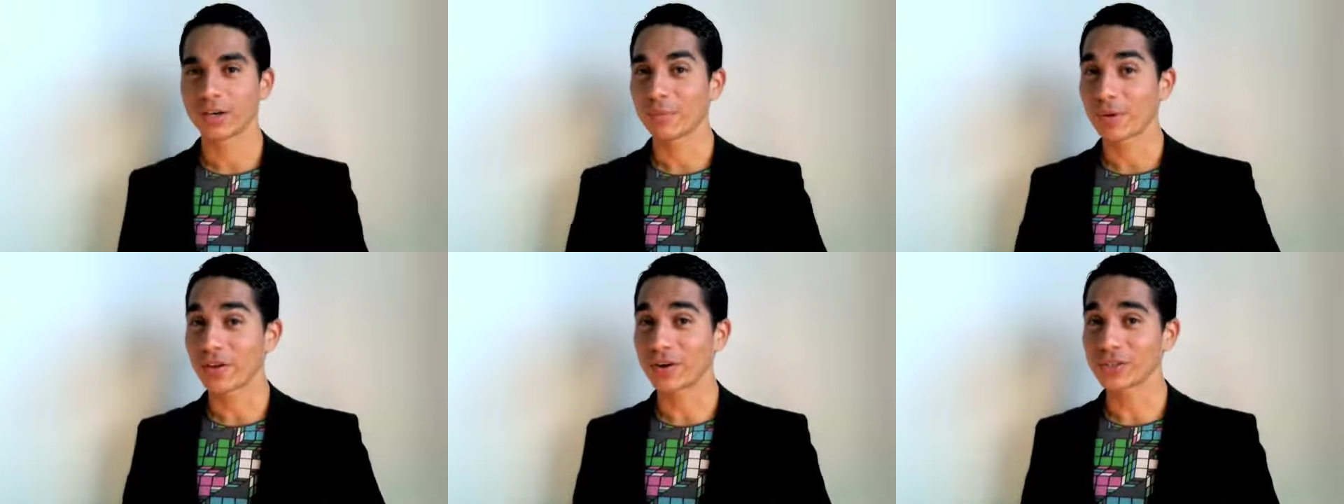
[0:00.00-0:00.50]

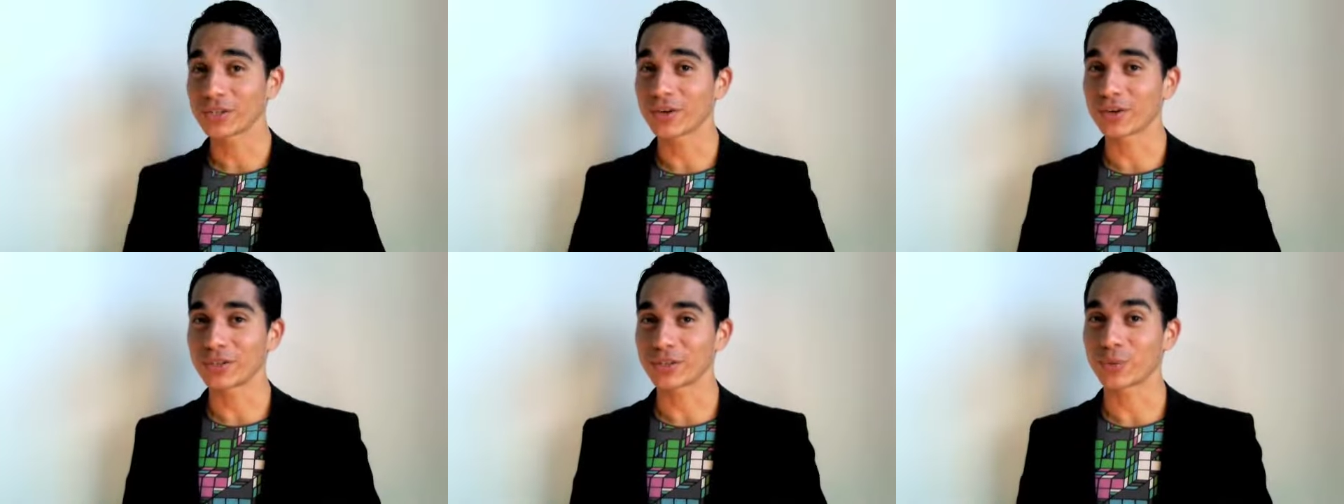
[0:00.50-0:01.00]
But there are also
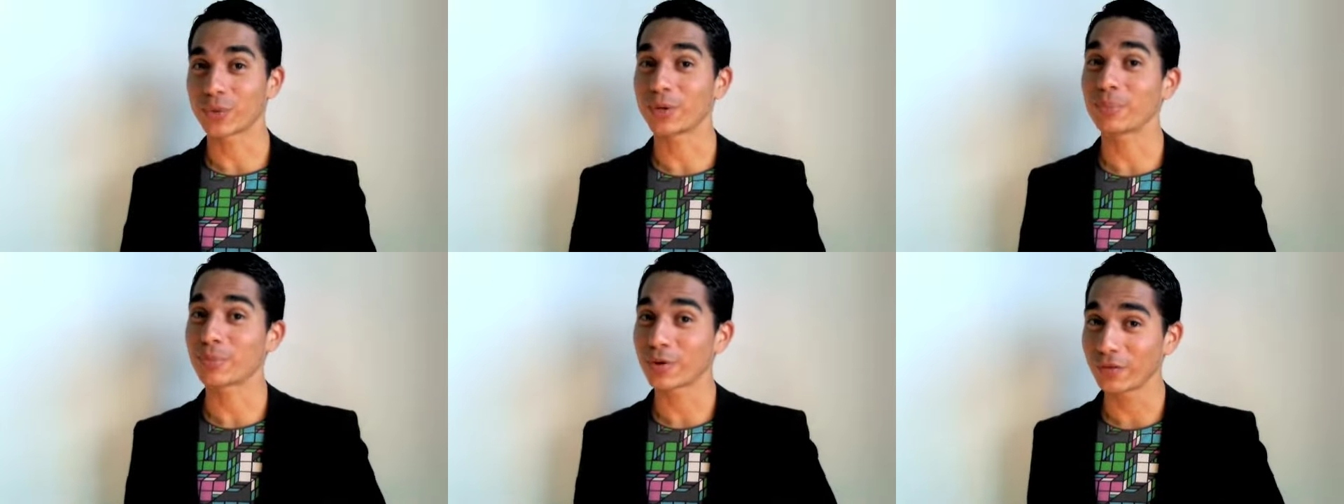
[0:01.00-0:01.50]
girls who were
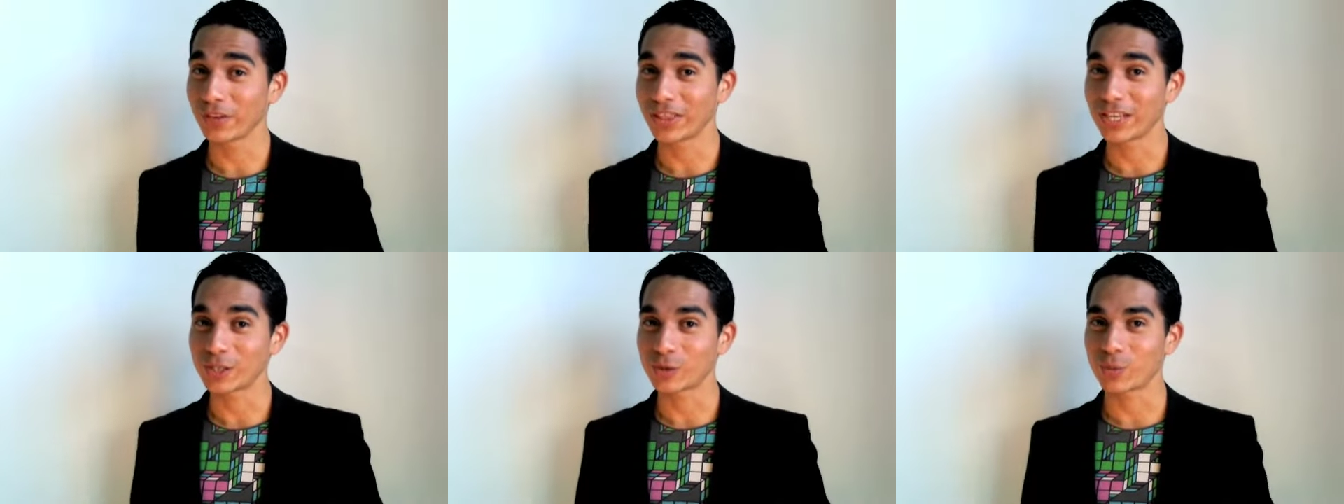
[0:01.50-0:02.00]
improving
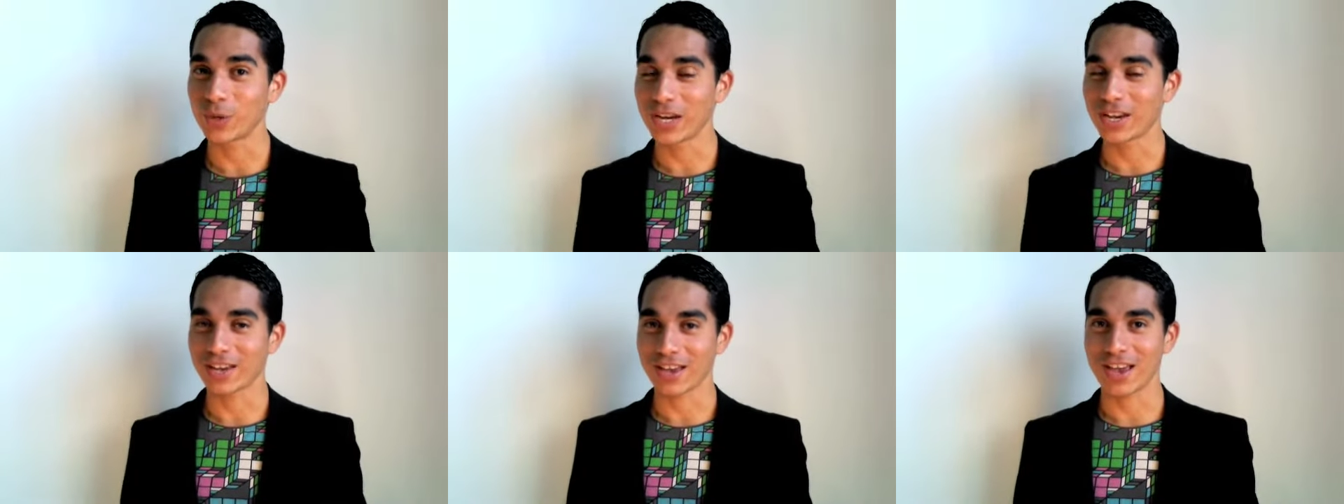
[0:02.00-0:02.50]
this
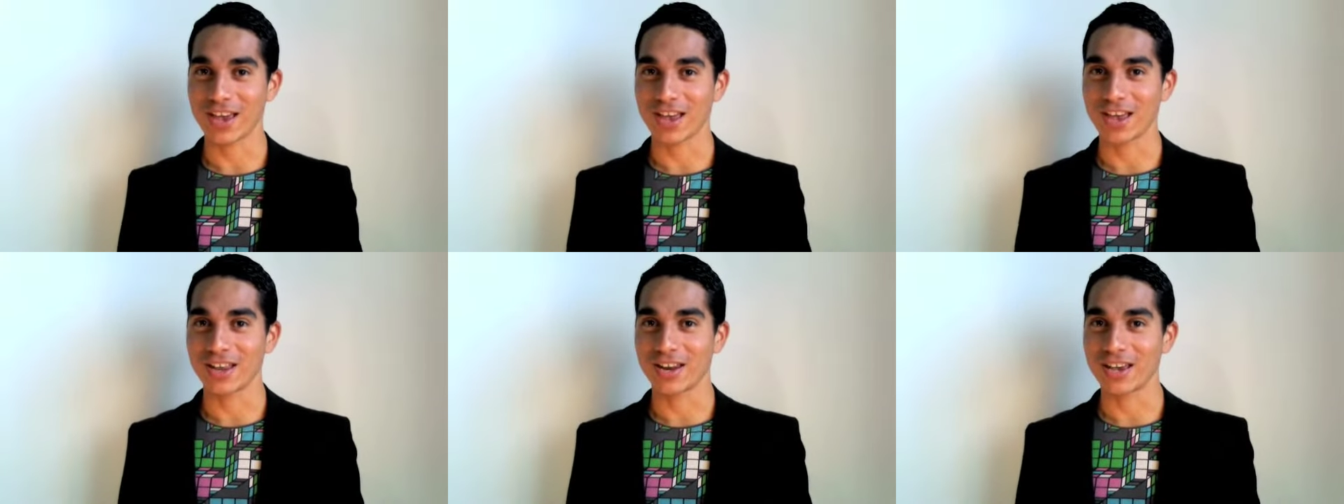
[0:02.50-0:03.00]
week,
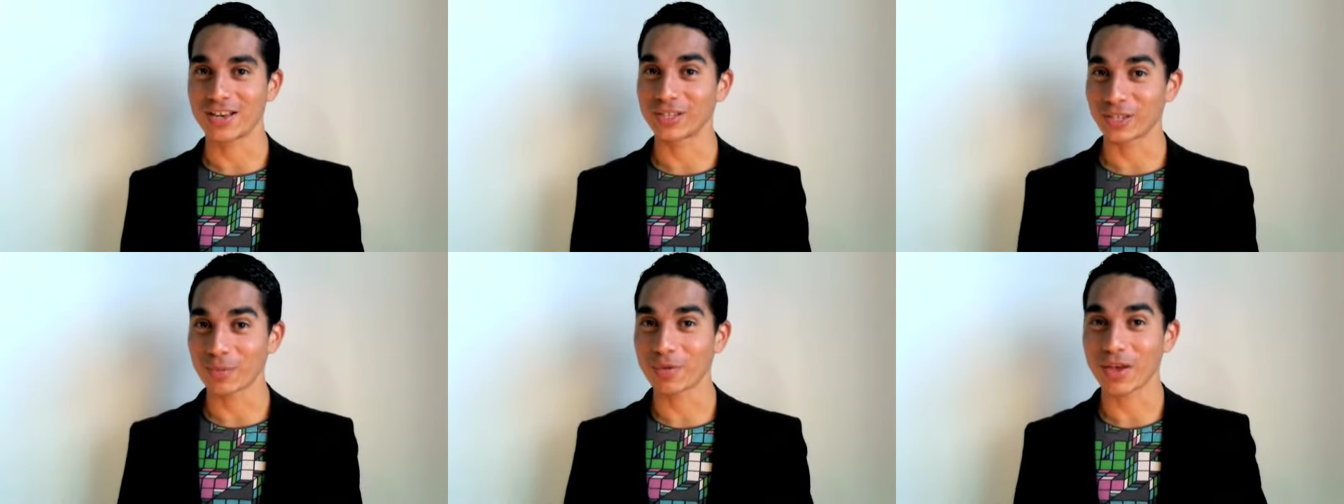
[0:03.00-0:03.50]
and
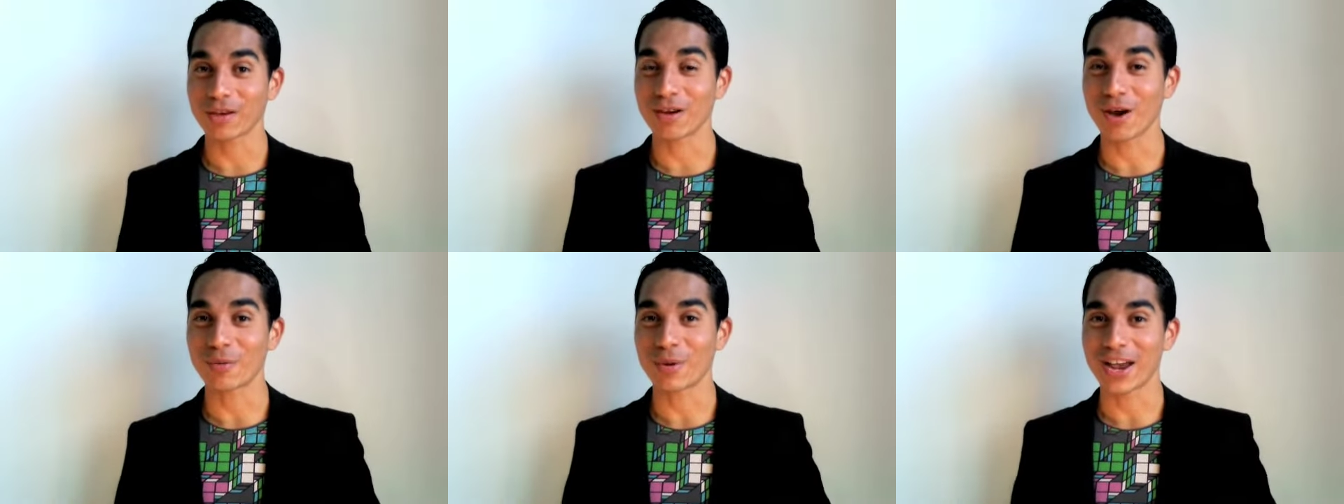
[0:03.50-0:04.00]
some of them
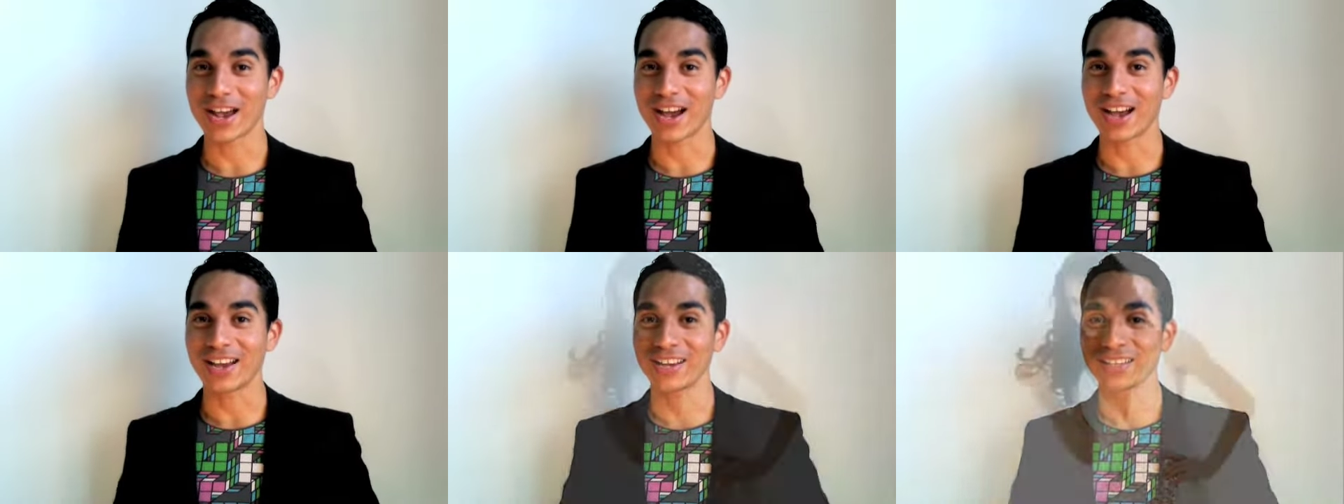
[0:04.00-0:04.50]
caught my
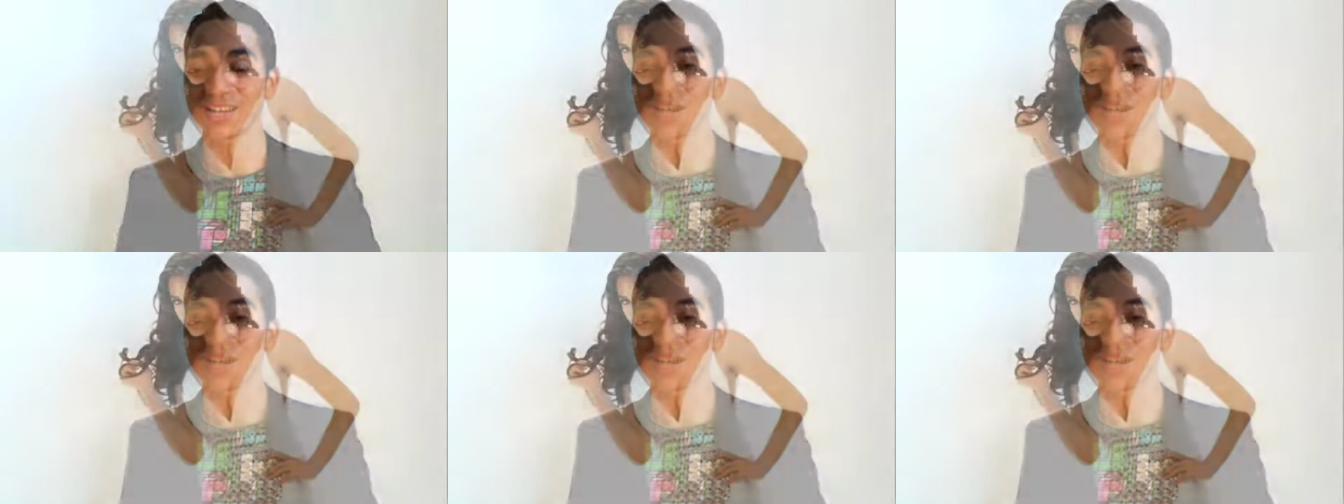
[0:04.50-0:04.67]
eye.